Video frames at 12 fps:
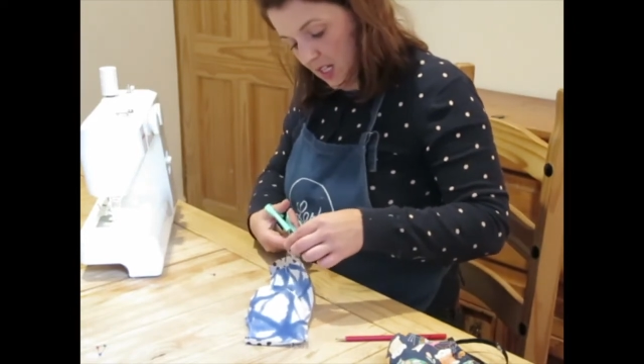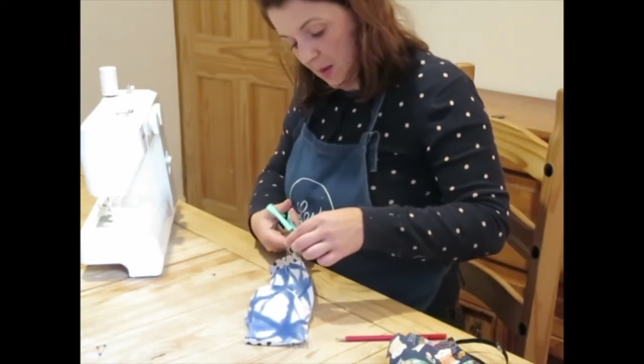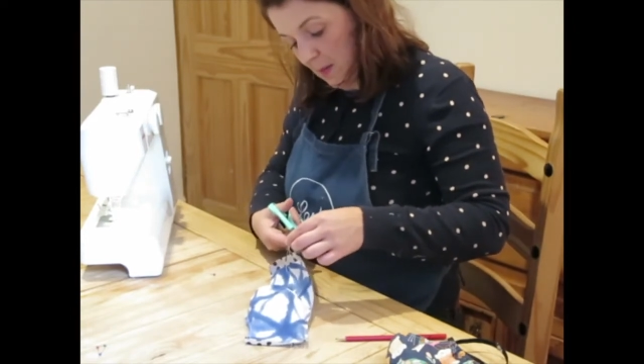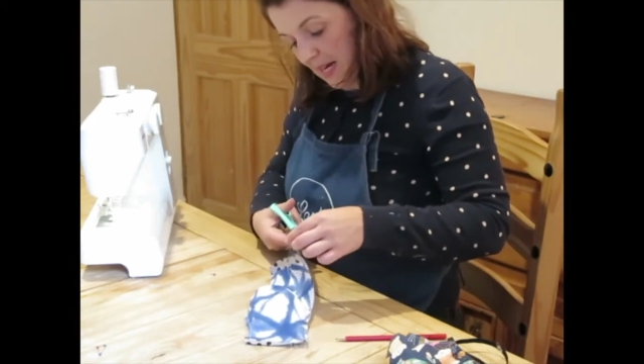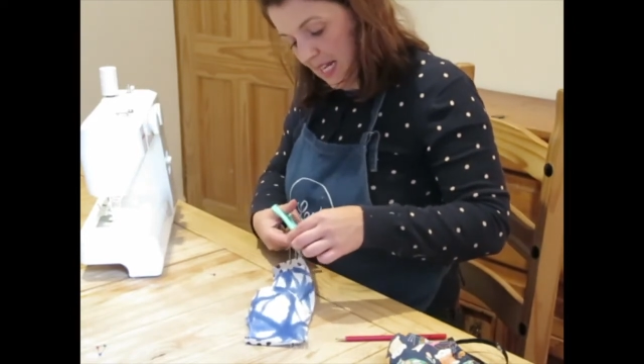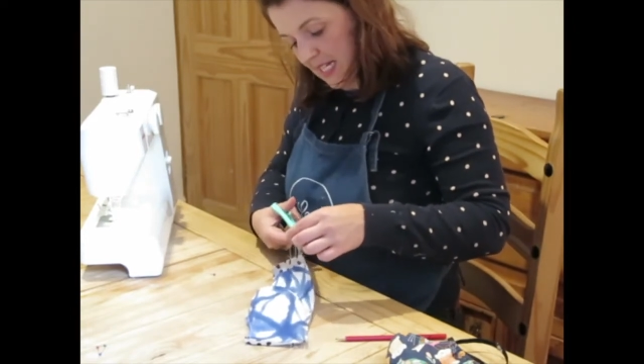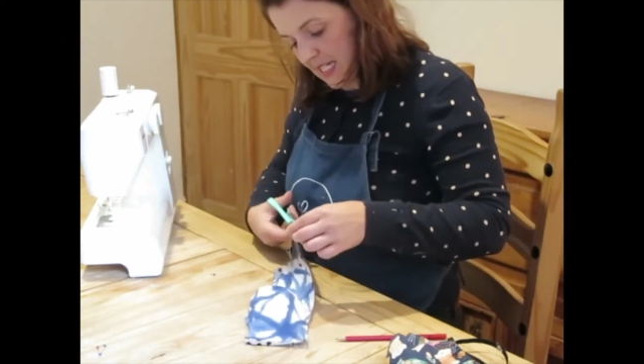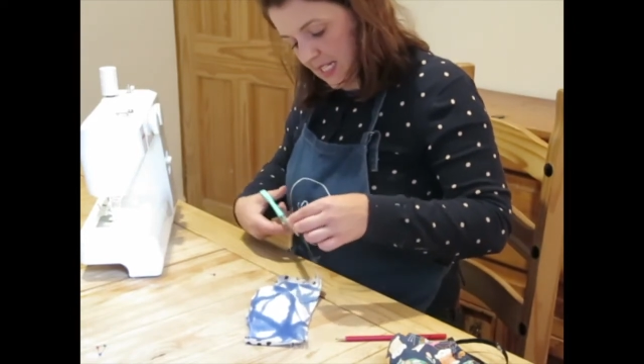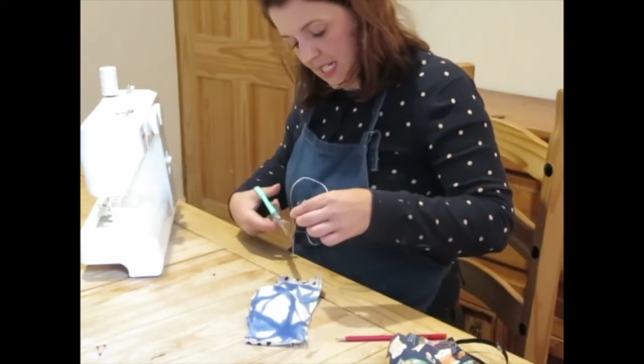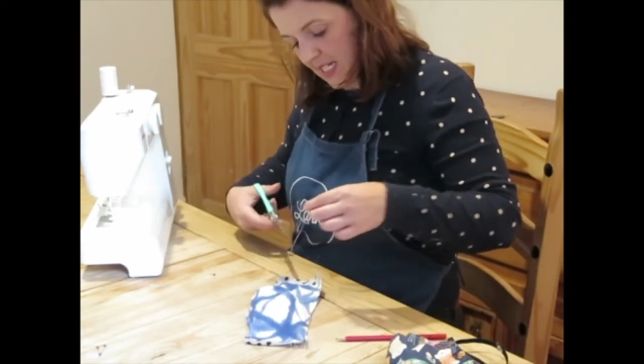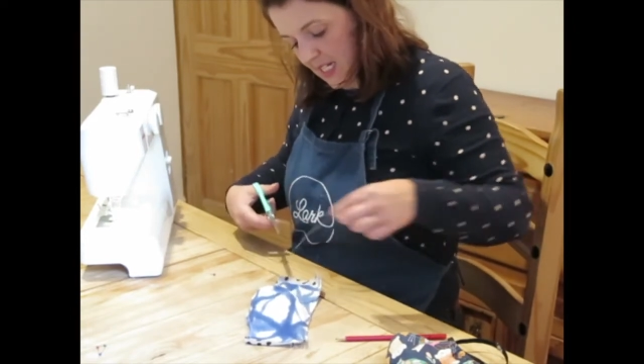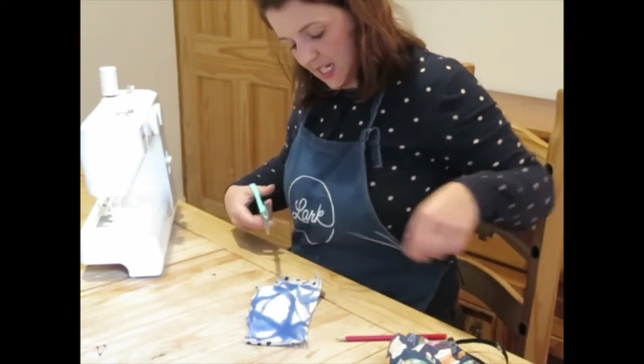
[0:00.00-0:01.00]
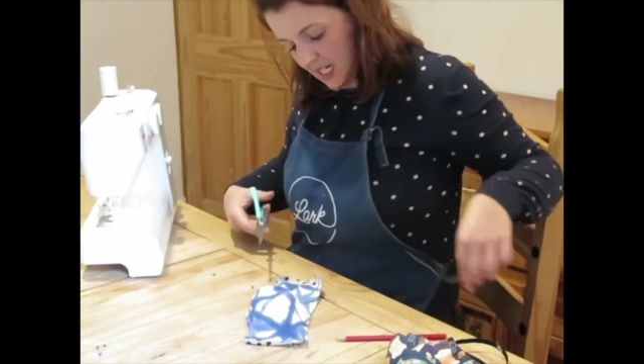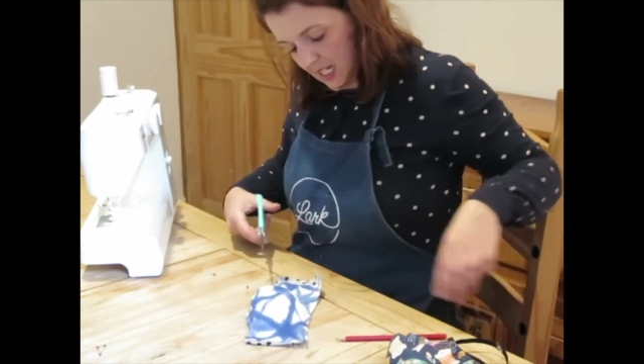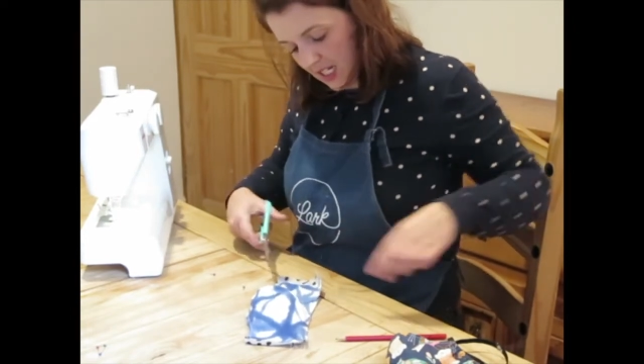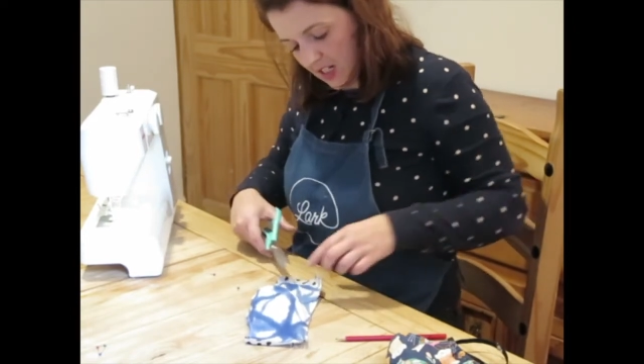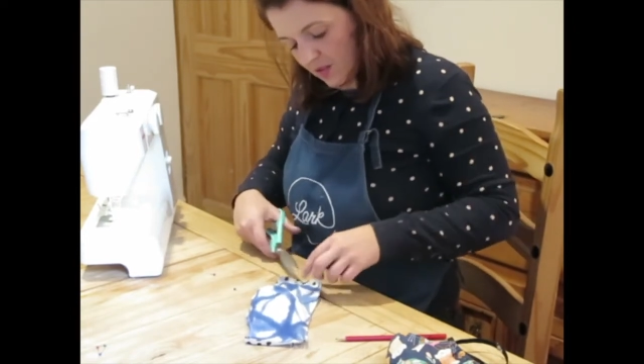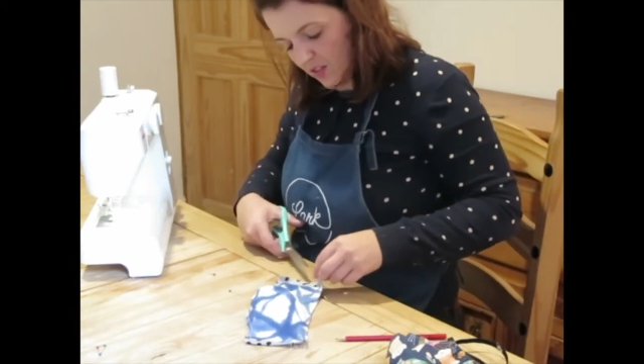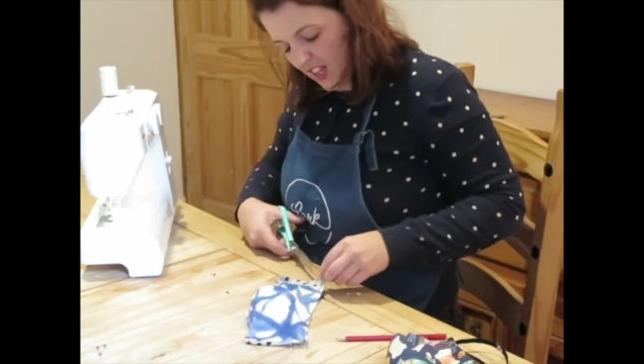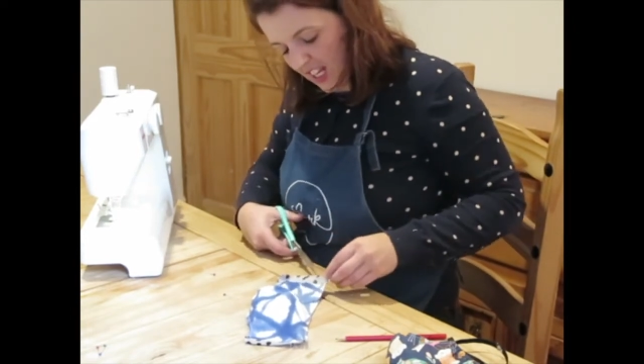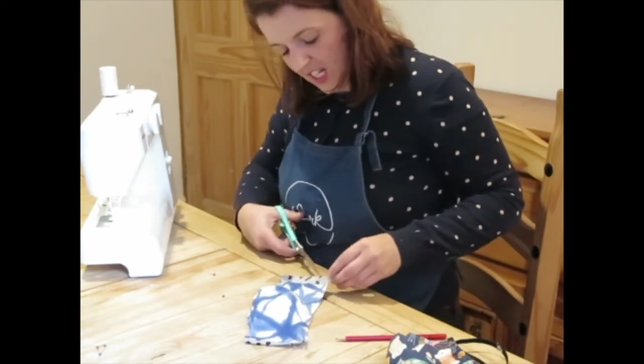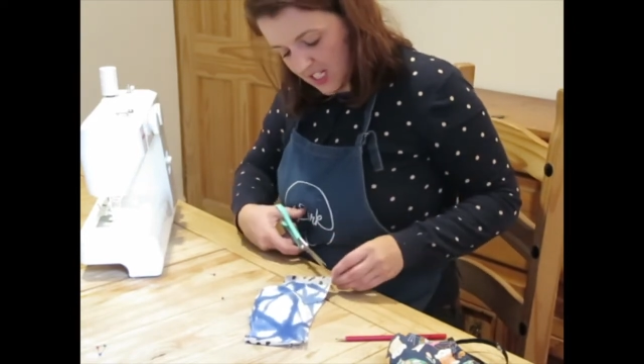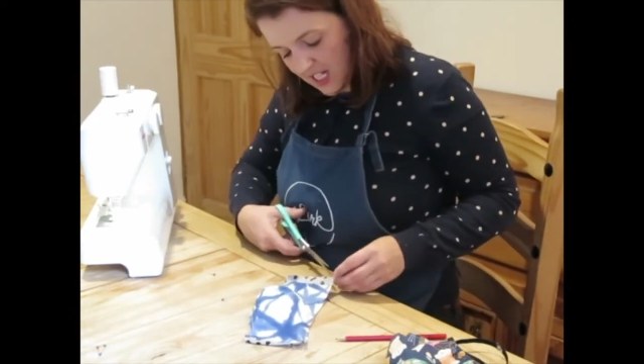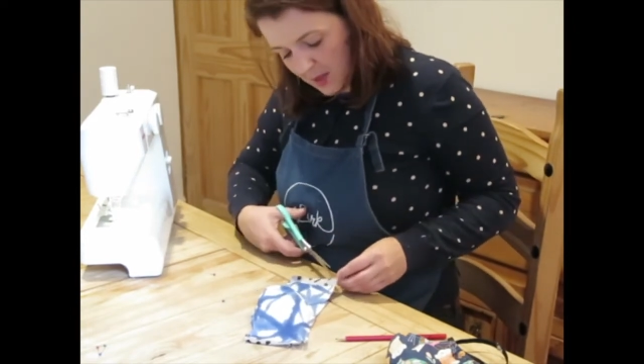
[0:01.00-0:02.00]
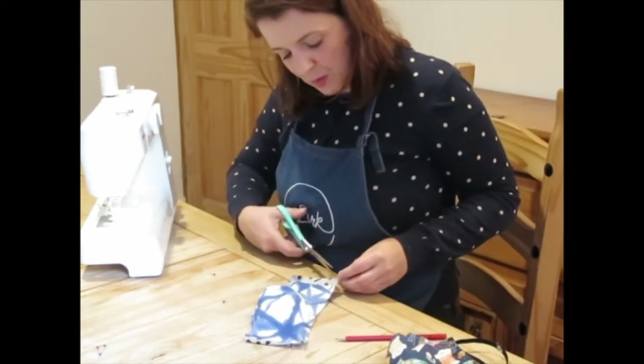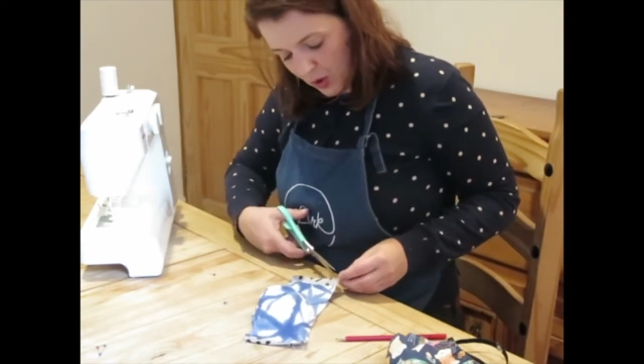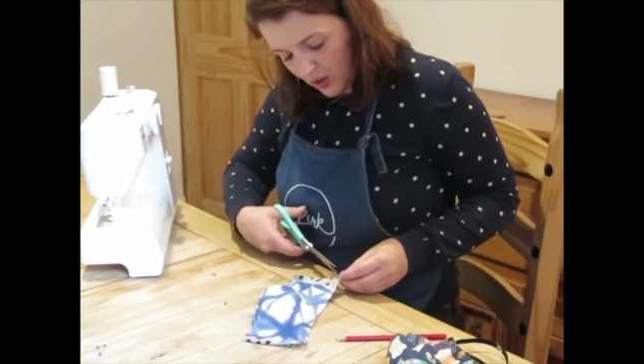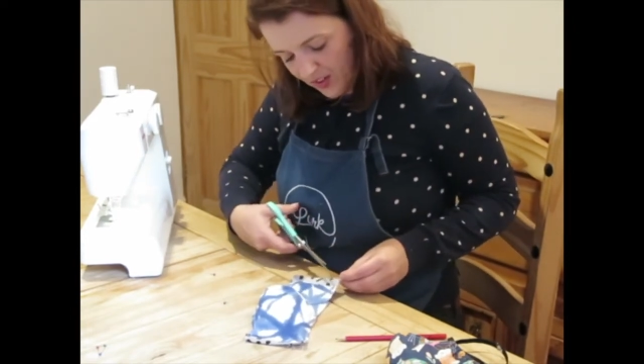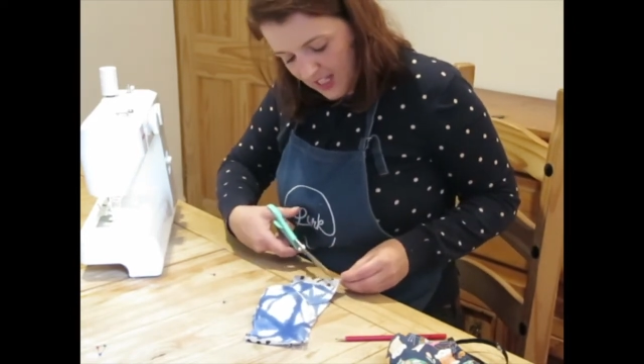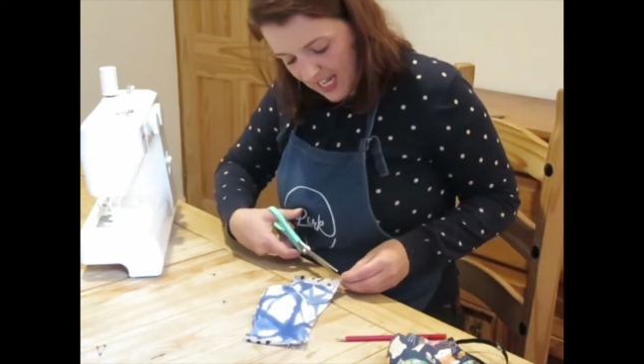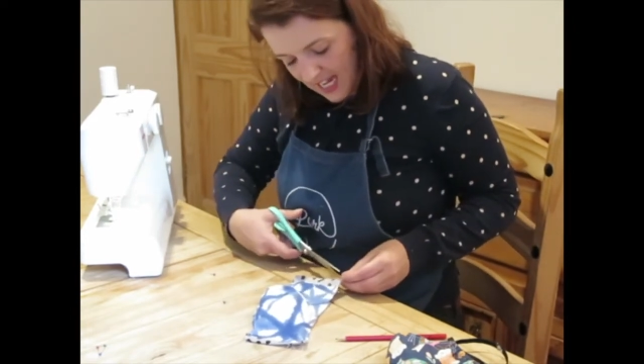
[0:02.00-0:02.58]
am lazy and I think I'll take them all off at the